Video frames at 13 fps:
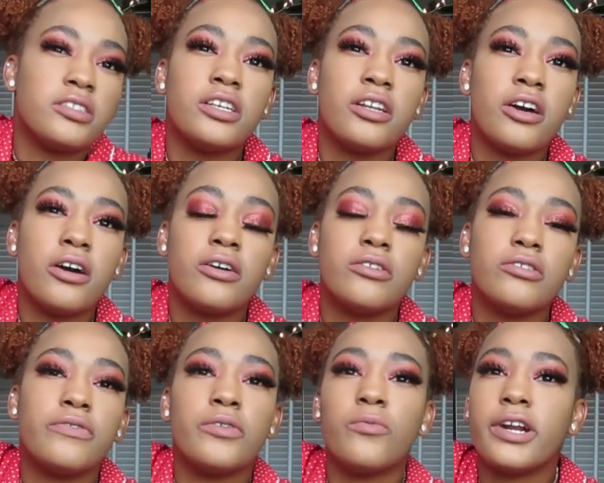You
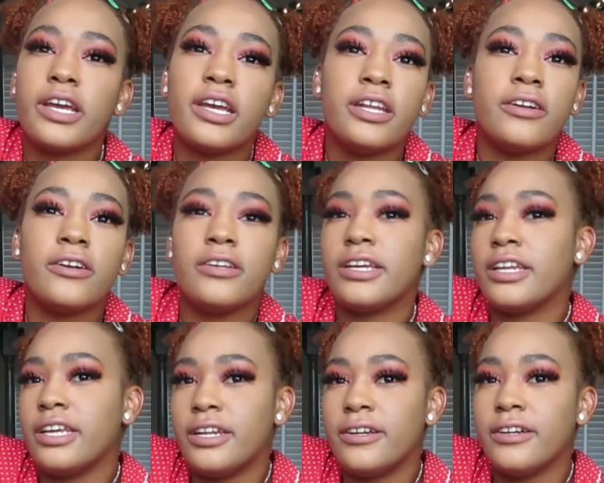know, if you want to enter, you
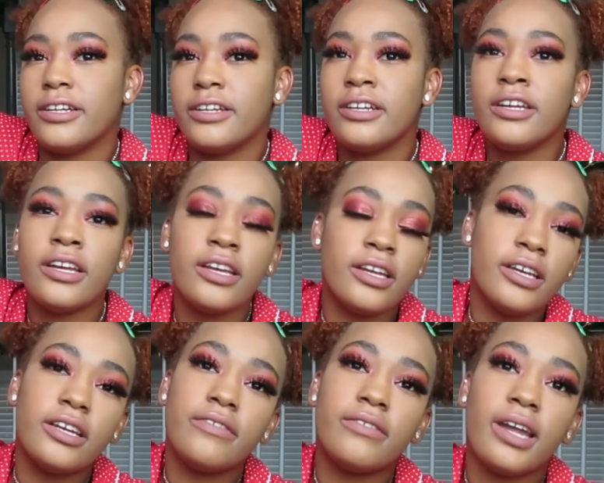can enter.
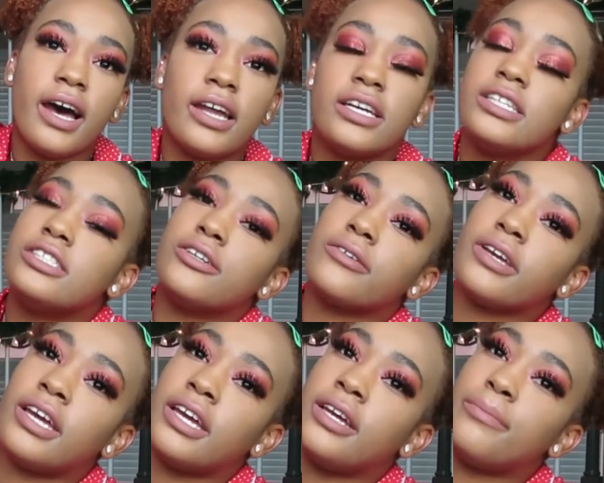If not, it's
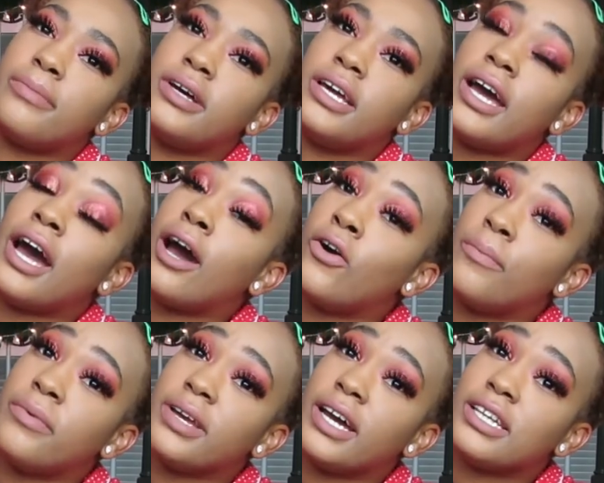okay, but I
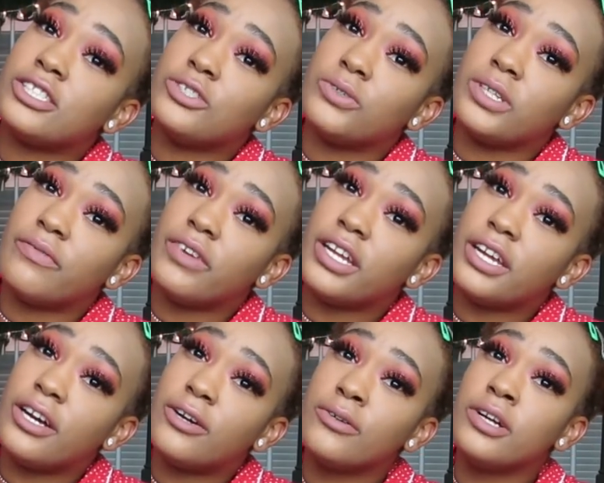hope you guys enjoy the
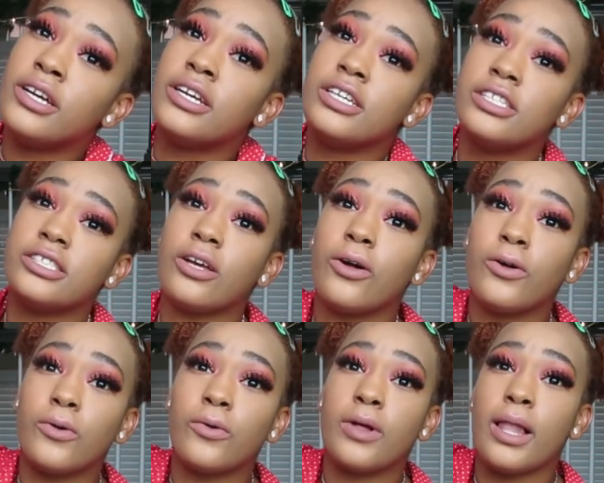video.
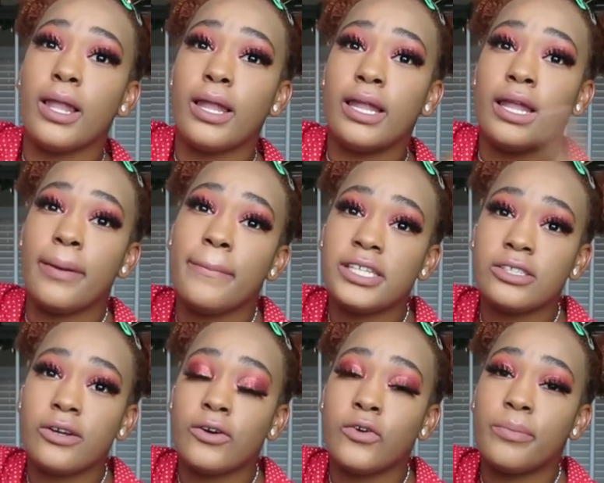So let me
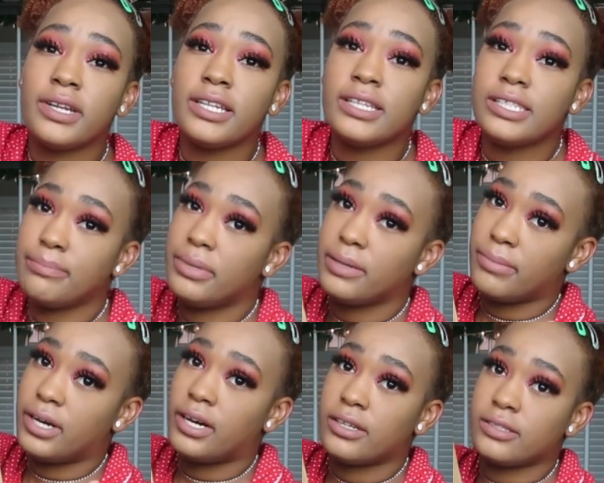start opening this big
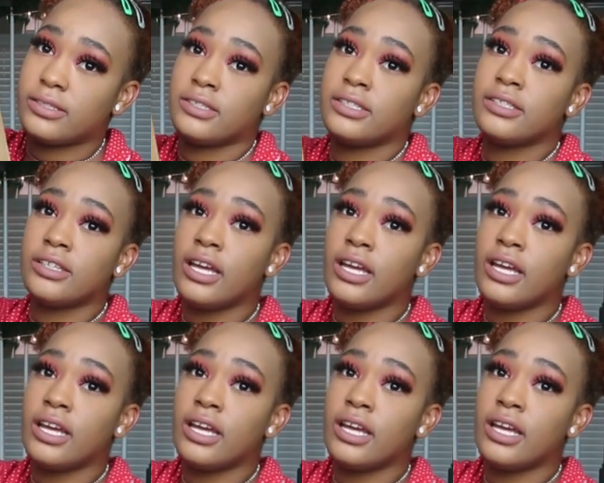box.